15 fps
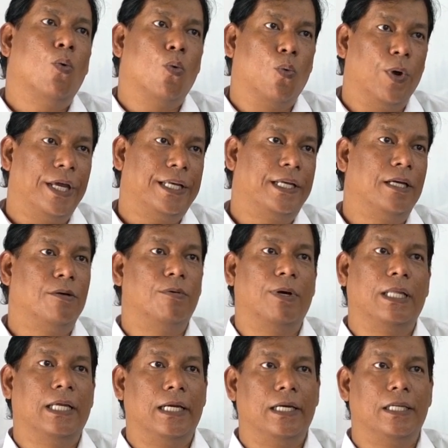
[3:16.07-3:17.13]
waiting,
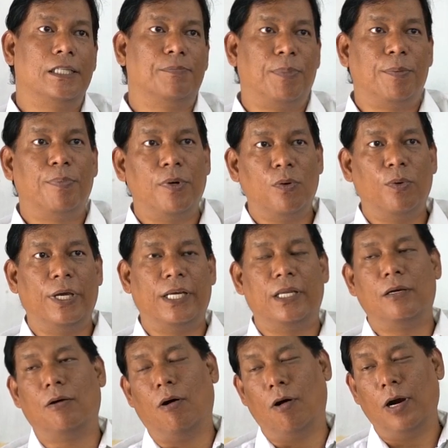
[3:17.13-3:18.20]
whether it is people waiting
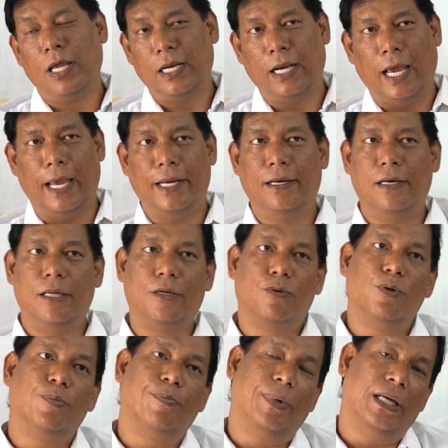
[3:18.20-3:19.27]
or an idle
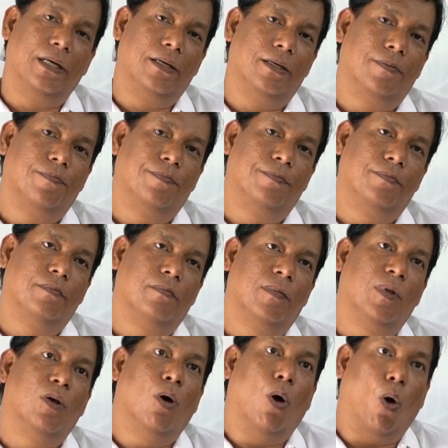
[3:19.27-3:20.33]
equipment,
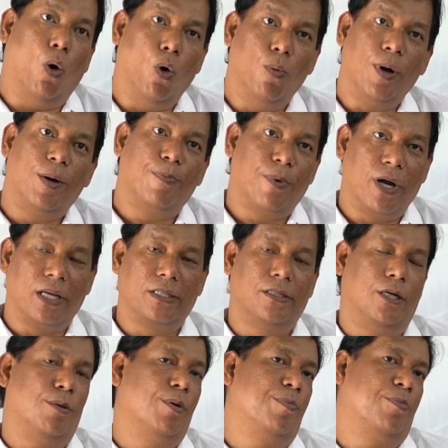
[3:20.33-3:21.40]
overproduction
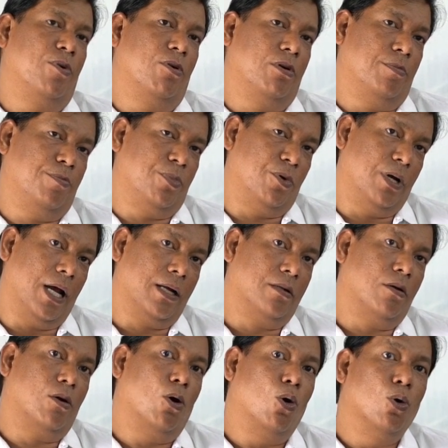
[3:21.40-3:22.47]
of a product
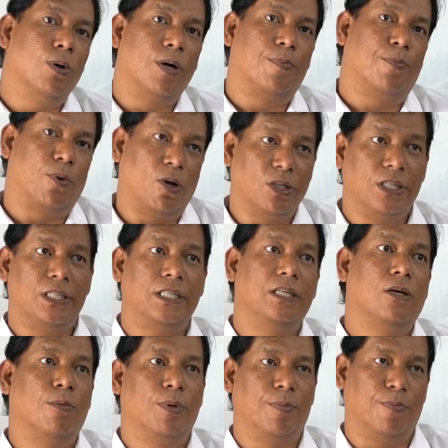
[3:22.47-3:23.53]
or over
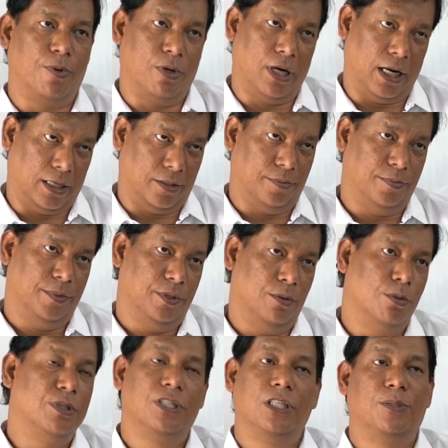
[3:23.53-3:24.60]
processing of a product,
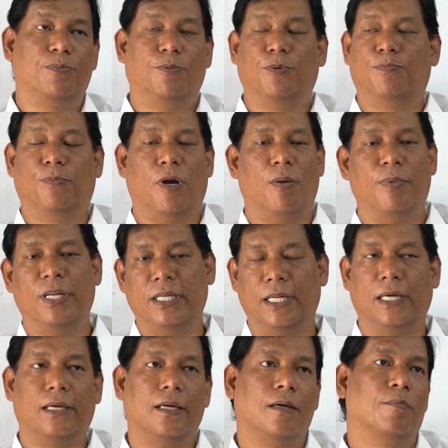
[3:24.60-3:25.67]
which is probably
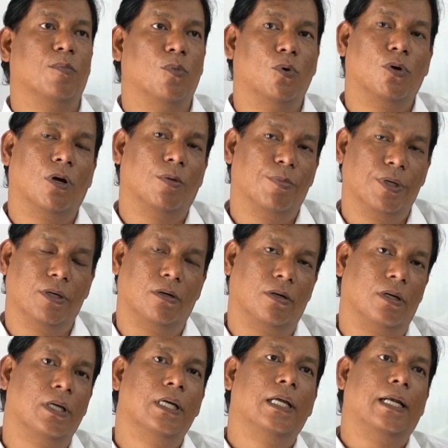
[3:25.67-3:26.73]
taking more of your
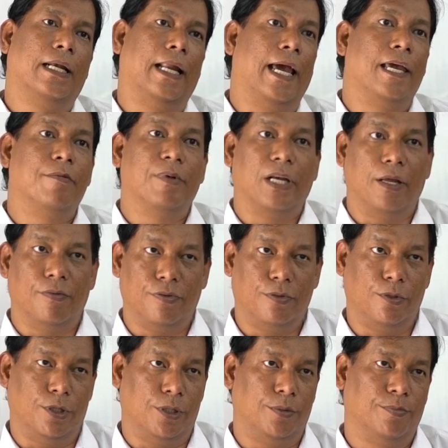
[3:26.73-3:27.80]
time and
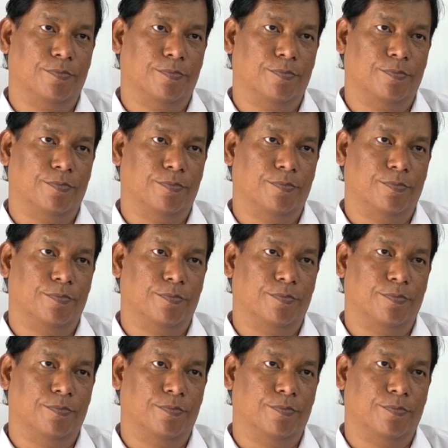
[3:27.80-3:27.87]
effort.